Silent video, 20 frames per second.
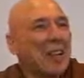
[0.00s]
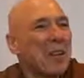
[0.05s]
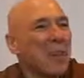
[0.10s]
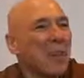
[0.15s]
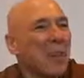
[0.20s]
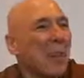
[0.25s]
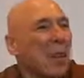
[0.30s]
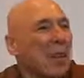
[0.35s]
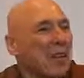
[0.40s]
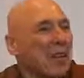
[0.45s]

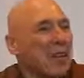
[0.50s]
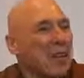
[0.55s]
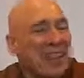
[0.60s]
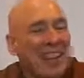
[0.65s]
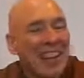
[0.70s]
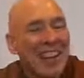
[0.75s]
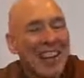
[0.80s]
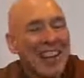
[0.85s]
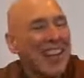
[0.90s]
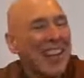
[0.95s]
want to
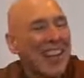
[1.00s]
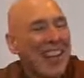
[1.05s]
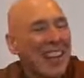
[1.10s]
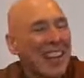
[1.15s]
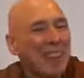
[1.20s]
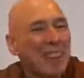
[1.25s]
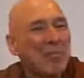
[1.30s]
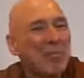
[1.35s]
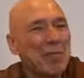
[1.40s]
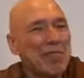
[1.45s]
gain
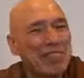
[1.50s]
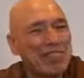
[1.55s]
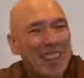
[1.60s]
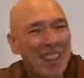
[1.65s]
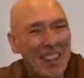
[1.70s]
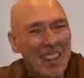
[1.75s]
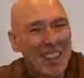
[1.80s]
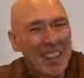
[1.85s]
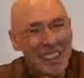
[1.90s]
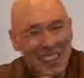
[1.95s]
enlightenment
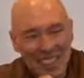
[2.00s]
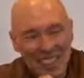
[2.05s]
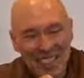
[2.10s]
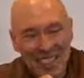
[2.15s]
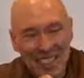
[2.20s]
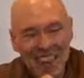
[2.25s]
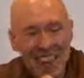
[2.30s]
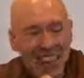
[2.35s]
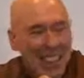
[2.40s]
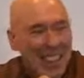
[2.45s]
and
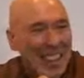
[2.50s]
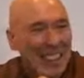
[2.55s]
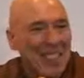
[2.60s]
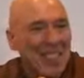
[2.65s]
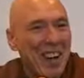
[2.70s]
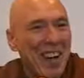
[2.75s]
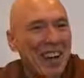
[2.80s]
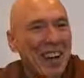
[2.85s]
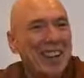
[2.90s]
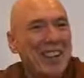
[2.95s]
attain
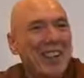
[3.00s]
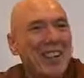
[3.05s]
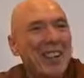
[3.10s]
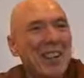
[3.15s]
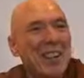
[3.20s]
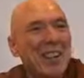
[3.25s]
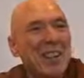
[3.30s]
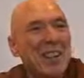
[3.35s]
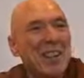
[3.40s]
nirvana.